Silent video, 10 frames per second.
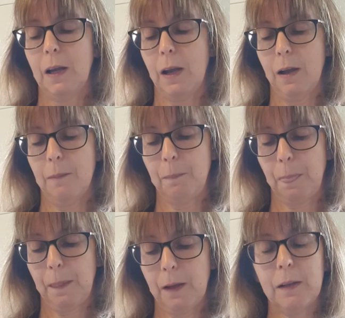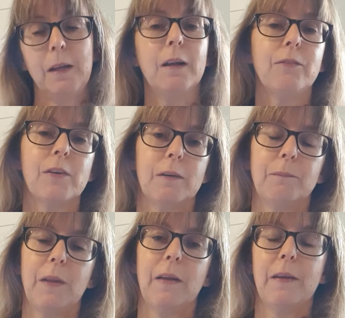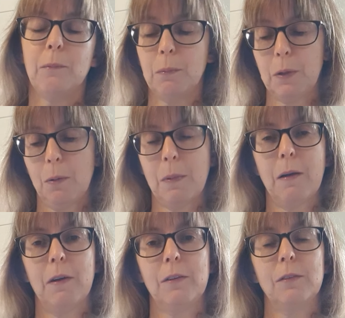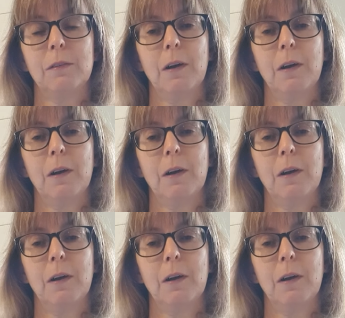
And he loved it. And then when we got married,